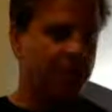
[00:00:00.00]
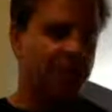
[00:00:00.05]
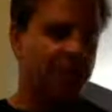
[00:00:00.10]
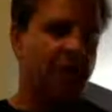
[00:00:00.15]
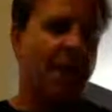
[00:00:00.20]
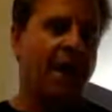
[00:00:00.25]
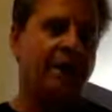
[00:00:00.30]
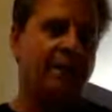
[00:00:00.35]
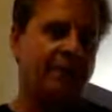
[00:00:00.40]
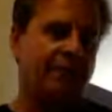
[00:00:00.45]

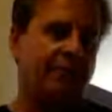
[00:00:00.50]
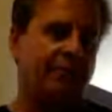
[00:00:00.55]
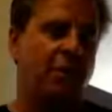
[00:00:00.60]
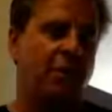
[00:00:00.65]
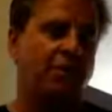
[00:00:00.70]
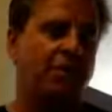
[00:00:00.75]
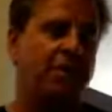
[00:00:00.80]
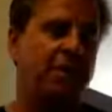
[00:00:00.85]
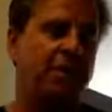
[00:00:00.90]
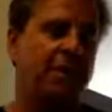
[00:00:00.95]
blocks of
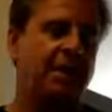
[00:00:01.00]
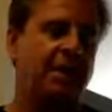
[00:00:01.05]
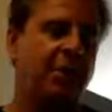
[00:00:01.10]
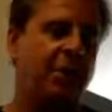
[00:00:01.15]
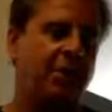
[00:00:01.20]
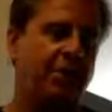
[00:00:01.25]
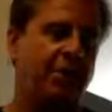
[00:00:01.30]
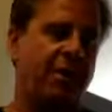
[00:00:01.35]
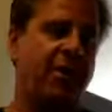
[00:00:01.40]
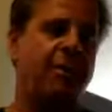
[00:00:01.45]
protein
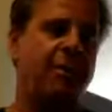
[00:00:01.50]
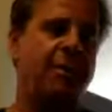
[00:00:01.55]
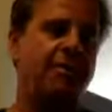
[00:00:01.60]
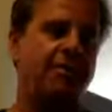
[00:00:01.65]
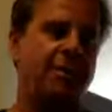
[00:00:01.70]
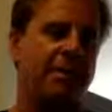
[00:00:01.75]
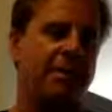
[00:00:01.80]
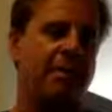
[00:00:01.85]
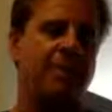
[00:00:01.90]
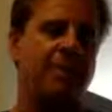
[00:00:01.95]
are there to
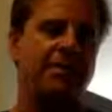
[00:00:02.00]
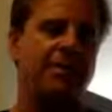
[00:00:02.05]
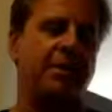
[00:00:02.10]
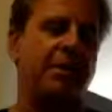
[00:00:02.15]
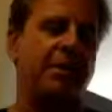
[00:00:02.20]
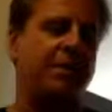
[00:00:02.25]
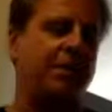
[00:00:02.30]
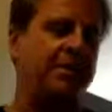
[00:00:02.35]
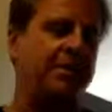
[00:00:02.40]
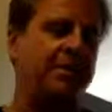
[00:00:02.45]
be mixed
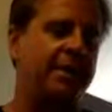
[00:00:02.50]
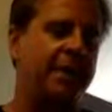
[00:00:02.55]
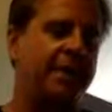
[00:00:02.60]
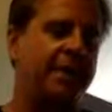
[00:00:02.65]
with this,